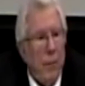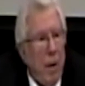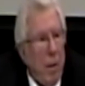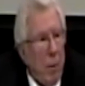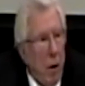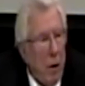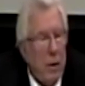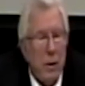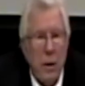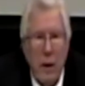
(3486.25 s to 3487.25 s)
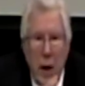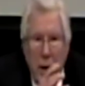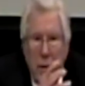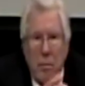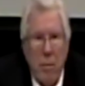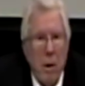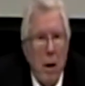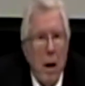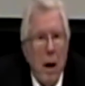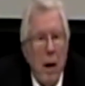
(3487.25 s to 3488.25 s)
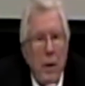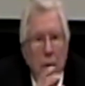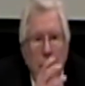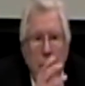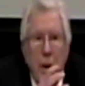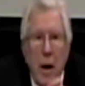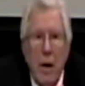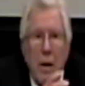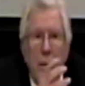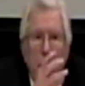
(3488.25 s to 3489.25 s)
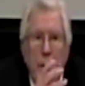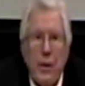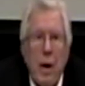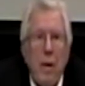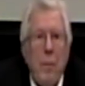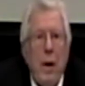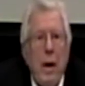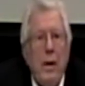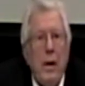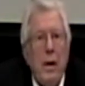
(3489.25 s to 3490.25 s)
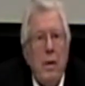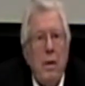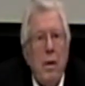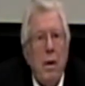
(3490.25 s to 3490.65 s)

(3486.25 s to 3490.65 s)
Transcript: there was an inn. And in this inn, we celebrated,